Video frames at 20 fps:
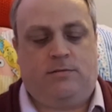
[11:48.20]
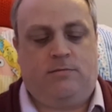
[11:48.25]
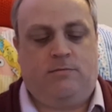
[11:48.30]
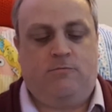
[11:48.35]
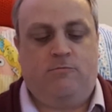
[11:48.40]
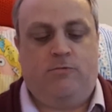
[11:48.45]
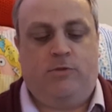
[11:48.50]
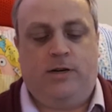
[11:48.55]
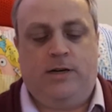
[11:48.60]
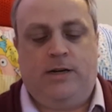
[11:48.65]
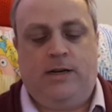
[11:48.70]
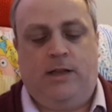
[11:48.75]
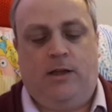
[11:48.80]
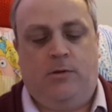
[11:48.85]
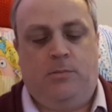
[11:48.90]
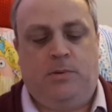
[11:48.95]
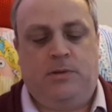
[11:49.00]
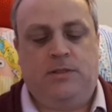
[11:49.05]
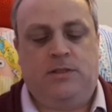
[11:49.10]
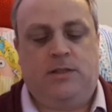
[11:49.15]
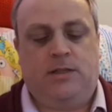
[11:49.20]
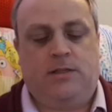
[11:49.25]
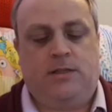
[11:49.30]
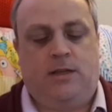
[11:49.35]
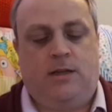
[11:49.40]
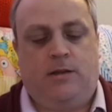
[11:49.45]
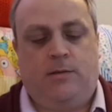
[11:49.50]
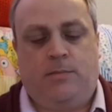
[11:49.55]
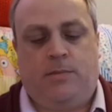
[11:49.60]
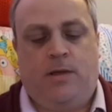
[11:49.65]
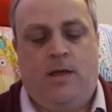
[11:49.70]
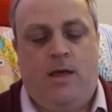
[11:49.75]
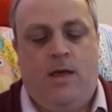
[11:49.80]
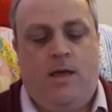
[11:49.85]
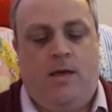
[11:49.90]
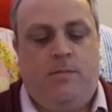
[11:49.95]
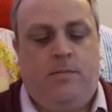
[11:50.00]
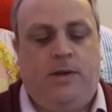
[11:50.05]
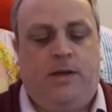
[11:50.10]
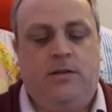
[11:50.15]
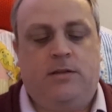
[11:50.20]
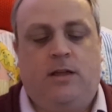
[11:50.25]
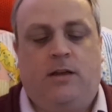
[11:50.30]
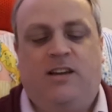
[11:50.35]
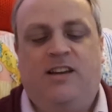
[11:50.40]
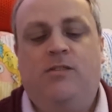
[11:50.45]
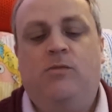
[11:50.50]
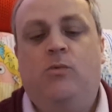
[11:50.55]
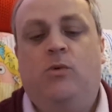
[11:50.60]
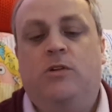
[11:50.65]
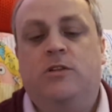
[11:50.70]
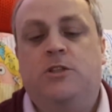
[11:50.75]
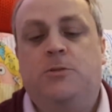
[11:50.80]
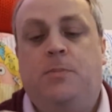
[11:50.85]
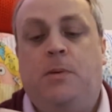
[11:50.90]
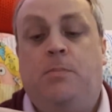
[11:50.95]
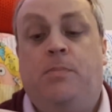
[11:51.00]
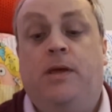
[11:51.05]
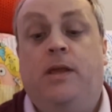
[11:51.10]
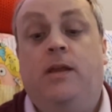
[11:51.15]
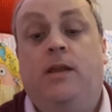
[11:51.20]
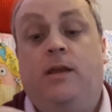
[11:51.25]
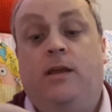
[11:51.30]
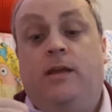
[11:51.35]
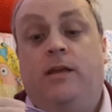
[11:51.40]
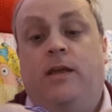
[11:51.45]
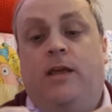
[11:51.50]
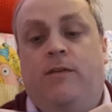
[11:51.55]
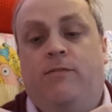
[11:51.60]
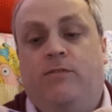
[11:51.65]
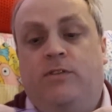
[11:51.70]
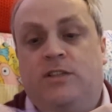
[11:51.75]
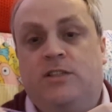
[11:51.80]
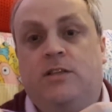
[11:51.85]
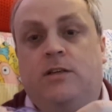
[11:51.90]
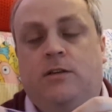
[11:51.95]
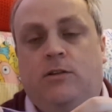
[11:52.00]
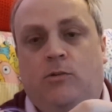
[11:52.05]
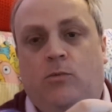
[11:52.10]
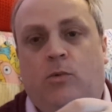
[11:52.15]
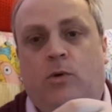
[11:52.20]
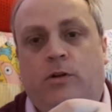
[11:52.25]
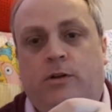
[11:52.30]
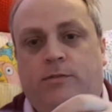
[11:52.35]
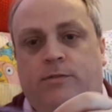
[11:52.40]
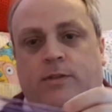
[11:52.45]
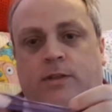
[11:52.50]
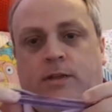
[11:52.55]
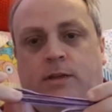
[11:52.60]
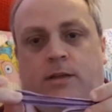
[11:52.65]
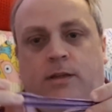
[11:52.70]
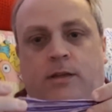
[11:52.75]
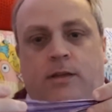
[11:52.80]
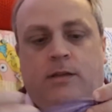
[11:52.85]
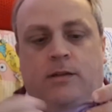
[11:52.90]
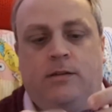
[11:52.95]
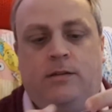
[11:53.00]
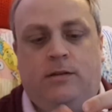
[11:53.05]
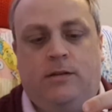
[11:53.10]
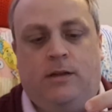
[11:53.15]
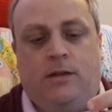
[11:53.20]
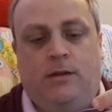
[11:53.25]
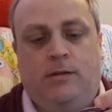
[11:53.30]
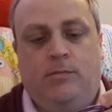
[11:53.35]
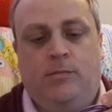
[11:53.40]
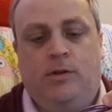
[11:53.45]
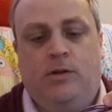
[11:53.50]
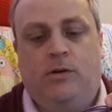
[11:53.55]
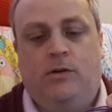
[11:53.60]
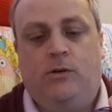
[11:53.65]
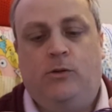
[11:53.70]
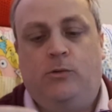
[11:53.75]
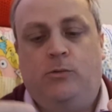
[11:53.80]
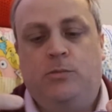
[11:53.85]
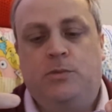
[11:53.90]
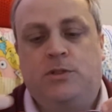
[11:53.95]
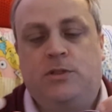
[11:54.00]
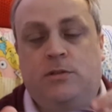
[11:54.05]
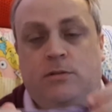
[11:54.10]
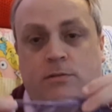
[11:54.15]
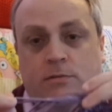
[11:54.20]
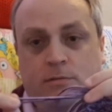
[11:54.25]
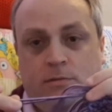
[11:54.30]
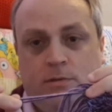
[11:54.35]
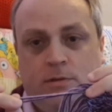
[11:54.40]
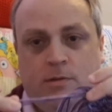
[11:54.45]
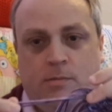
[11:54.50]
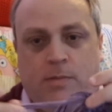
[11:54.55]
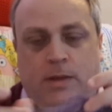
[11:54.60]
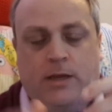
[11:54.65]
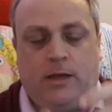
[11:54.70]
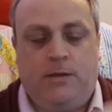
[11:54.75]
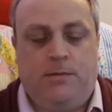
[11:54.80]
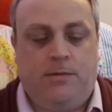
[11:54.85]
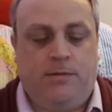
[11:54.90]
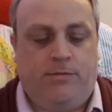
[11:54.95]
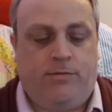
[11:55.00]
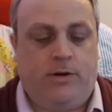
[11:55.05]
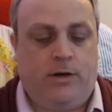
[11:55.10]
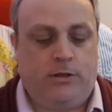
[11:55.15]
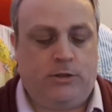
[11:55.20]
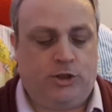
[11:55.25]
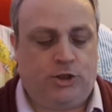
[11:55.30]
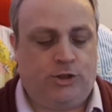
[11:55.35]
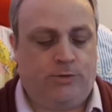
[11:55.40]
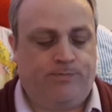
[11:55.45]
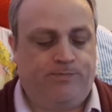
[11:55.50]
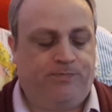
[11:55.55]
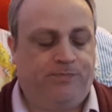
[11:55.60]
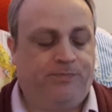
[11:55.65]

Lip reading: really opens this up? Because I didn't want to be pinning every single one of the loops that make up the fringe.